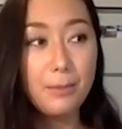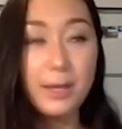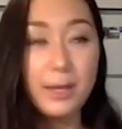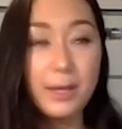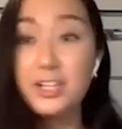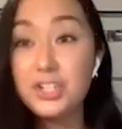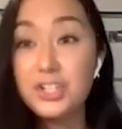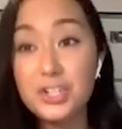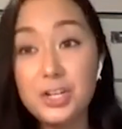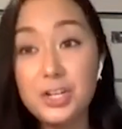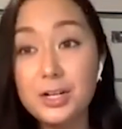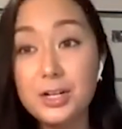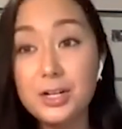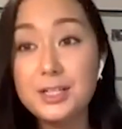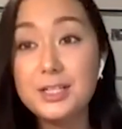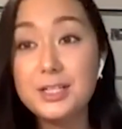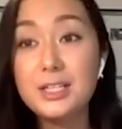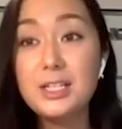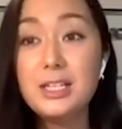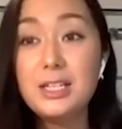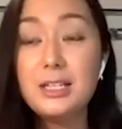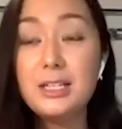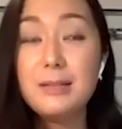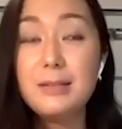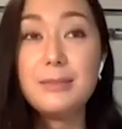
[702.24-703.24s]
my engineering
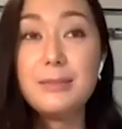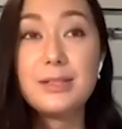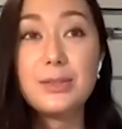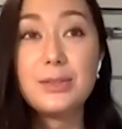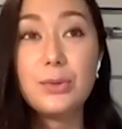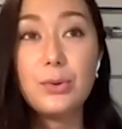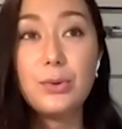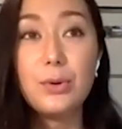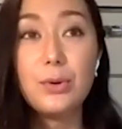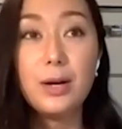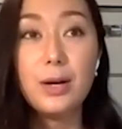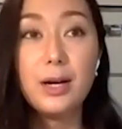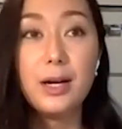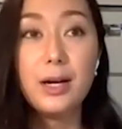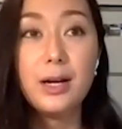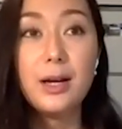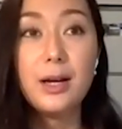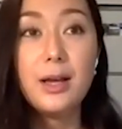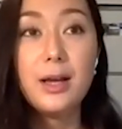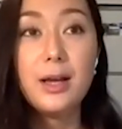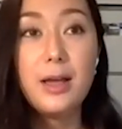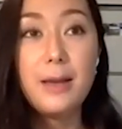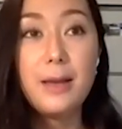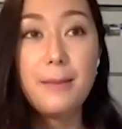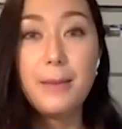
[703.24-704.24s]
teams or
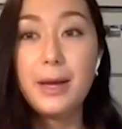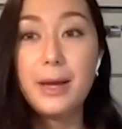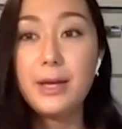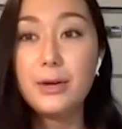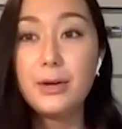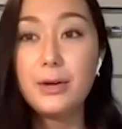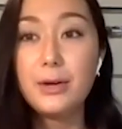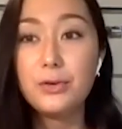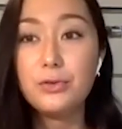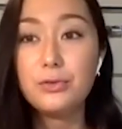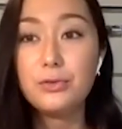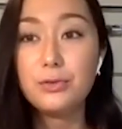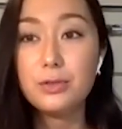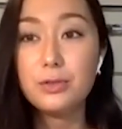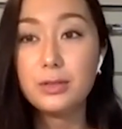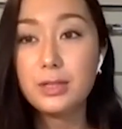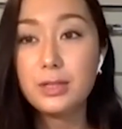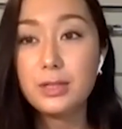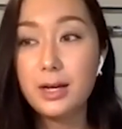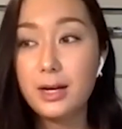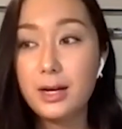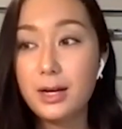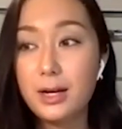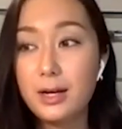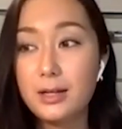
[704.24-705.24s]
my
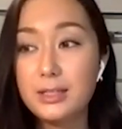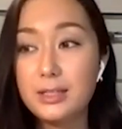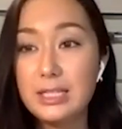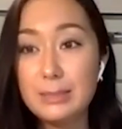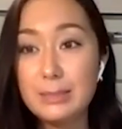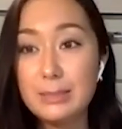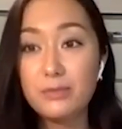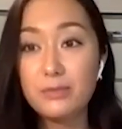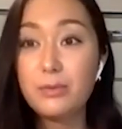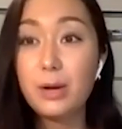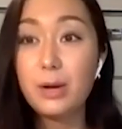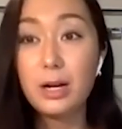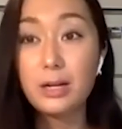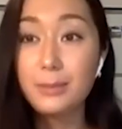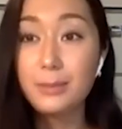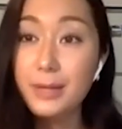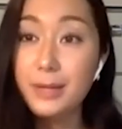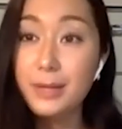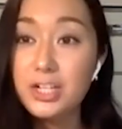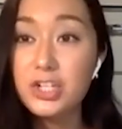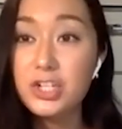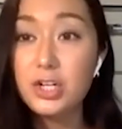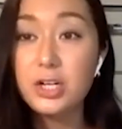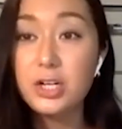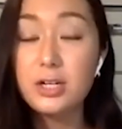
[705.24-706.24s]
own team of product
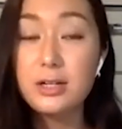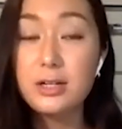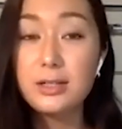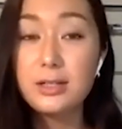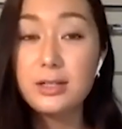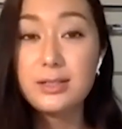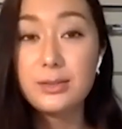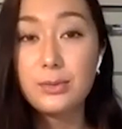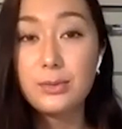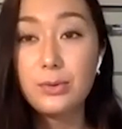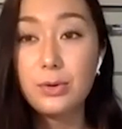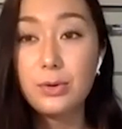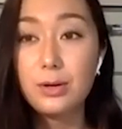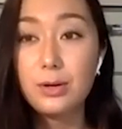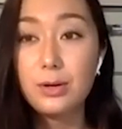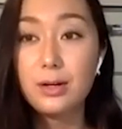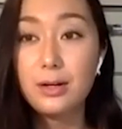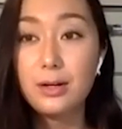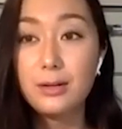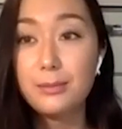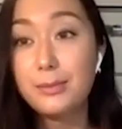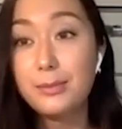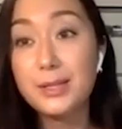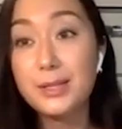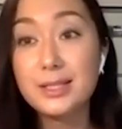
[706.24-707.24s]
managers
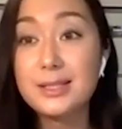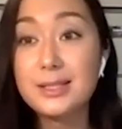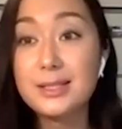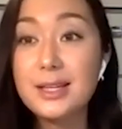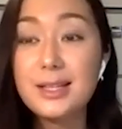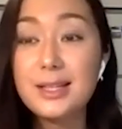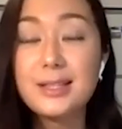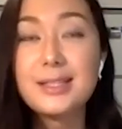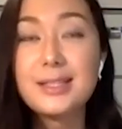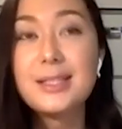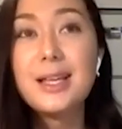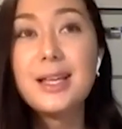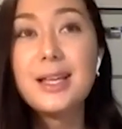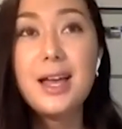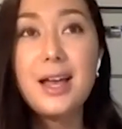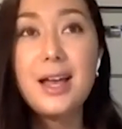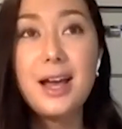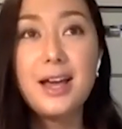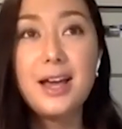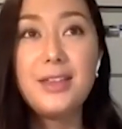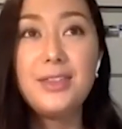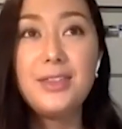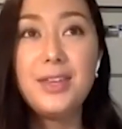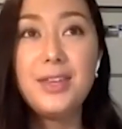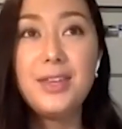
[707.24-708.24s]
or business,
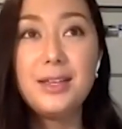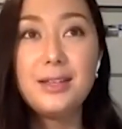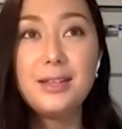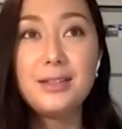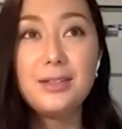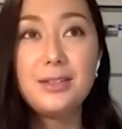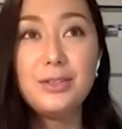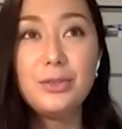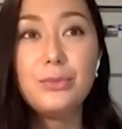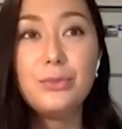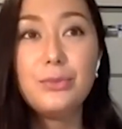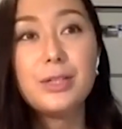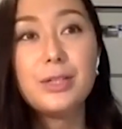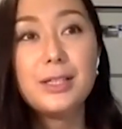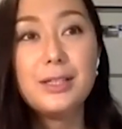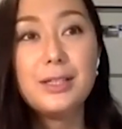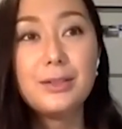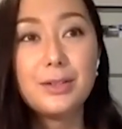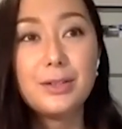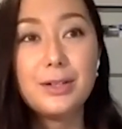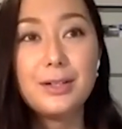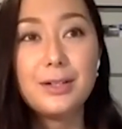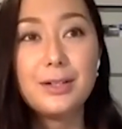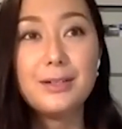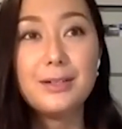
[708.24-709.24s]
I think you really
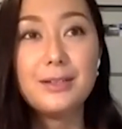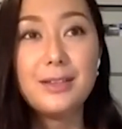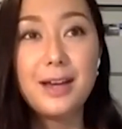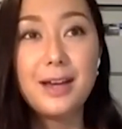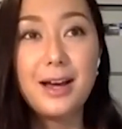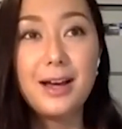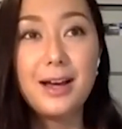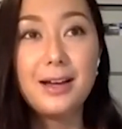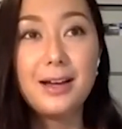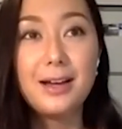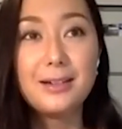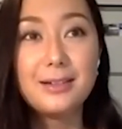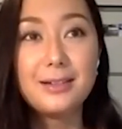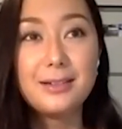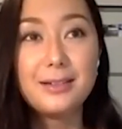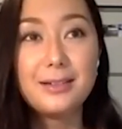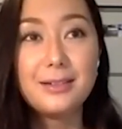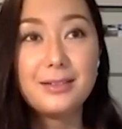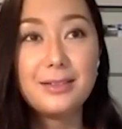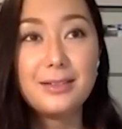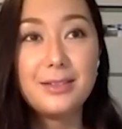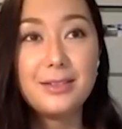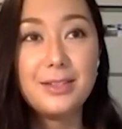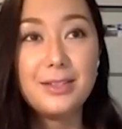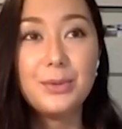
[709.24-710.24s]
learn that
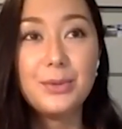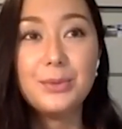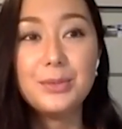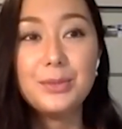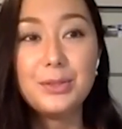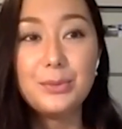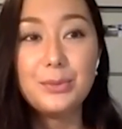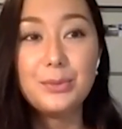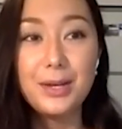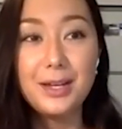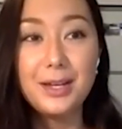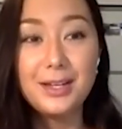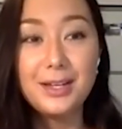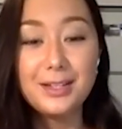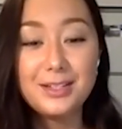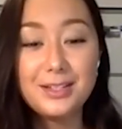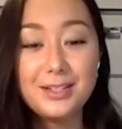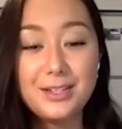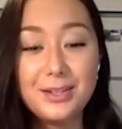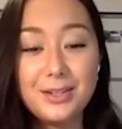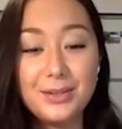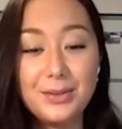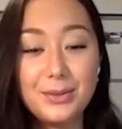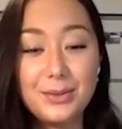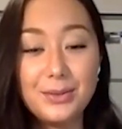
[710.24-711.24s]
the only way
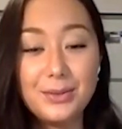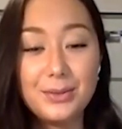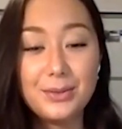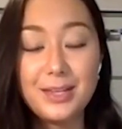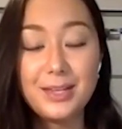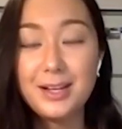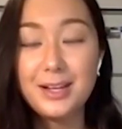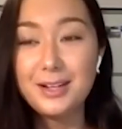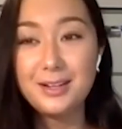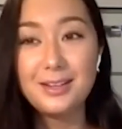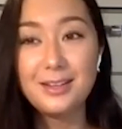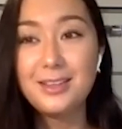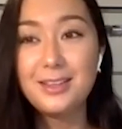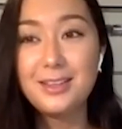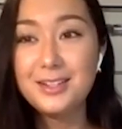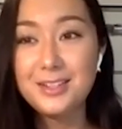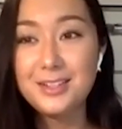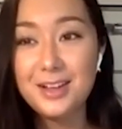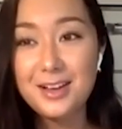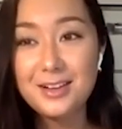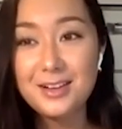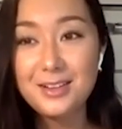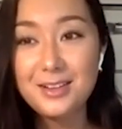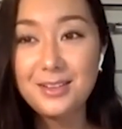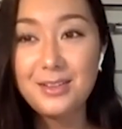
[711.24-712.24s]
to get anything
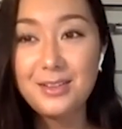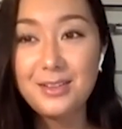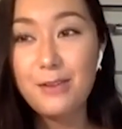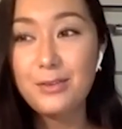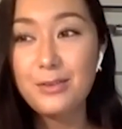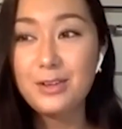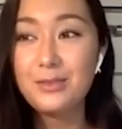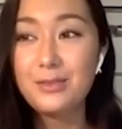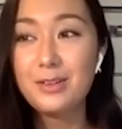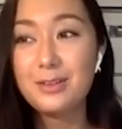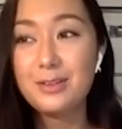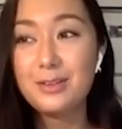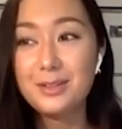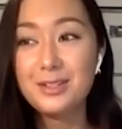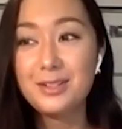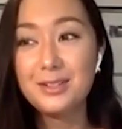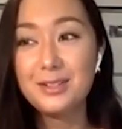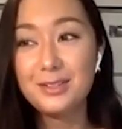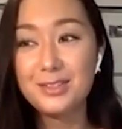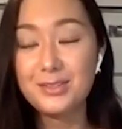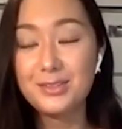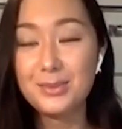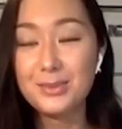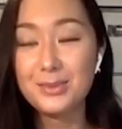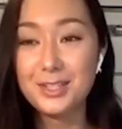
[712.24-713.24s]
done in software development
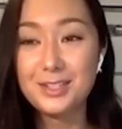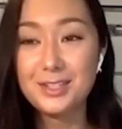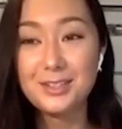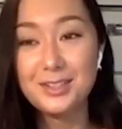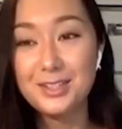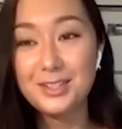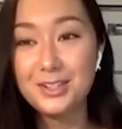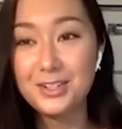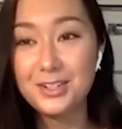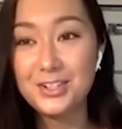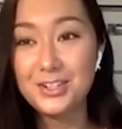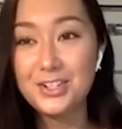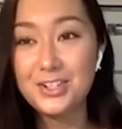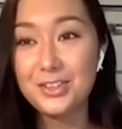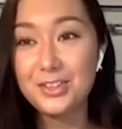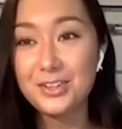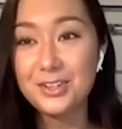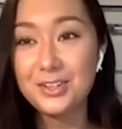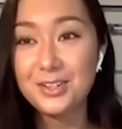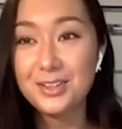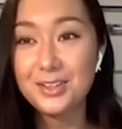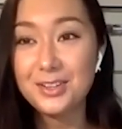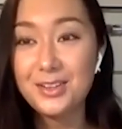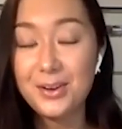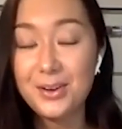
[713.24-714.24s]
is really to lean on each
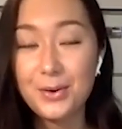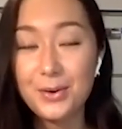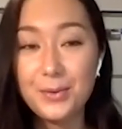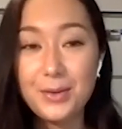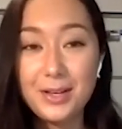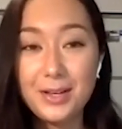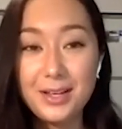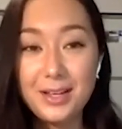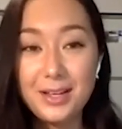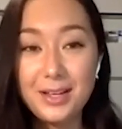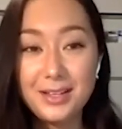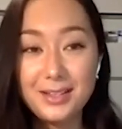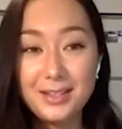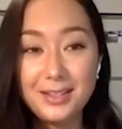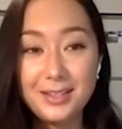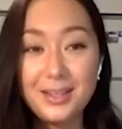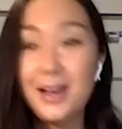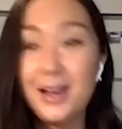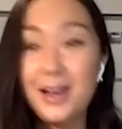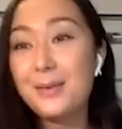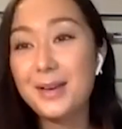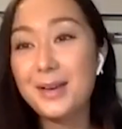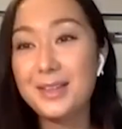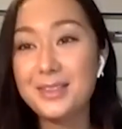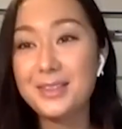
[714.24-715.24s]
other. And so,
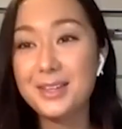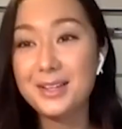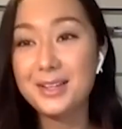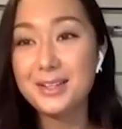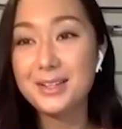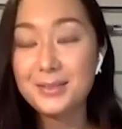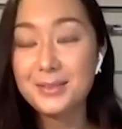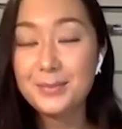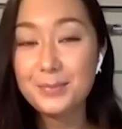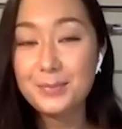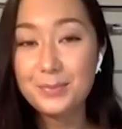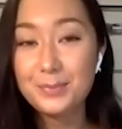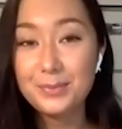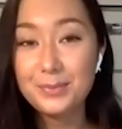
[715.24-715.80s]
yeah, I think